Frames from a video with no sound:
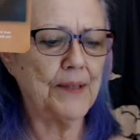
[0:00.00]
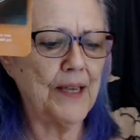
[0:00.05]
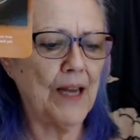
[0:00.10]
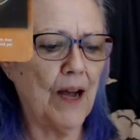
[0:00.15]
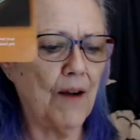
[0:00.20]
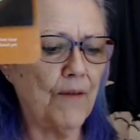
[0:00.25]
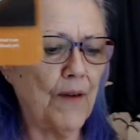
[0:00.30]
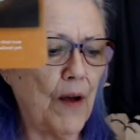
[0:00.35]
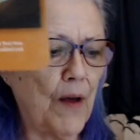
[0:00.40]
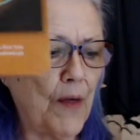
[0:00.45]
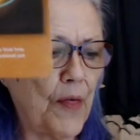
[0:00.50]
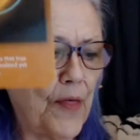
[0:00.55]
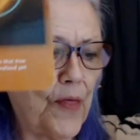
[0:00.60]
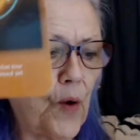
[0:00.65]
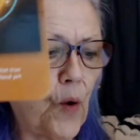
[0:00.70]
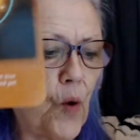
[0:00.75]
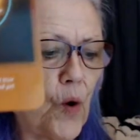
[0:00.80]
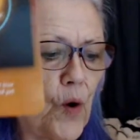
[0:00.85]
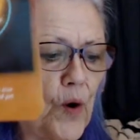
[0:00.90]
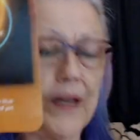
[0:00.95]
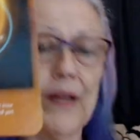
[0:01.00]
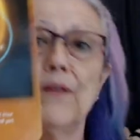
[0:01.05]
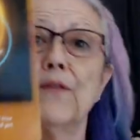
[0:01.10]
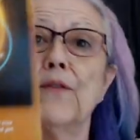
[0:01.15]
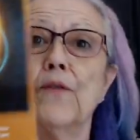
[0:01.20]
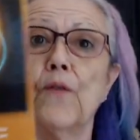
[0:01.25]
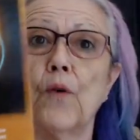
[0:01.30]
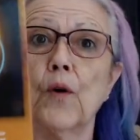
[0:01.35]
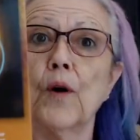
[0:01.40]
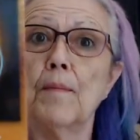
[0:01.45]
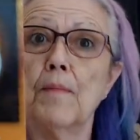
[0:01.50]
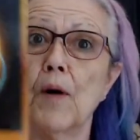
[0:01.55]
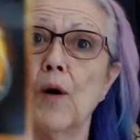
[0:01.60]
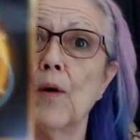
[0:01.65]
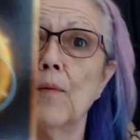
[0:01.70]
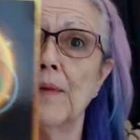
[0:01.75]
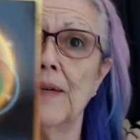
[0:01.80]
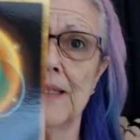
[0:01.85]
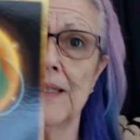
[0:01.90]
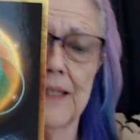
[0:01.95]
of authority for a
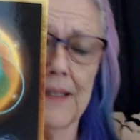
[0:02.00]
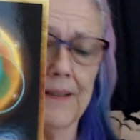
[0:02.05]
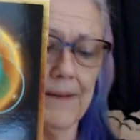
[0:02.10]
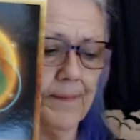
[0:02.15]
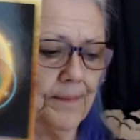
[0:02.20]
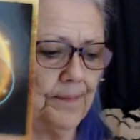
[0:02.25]
moment.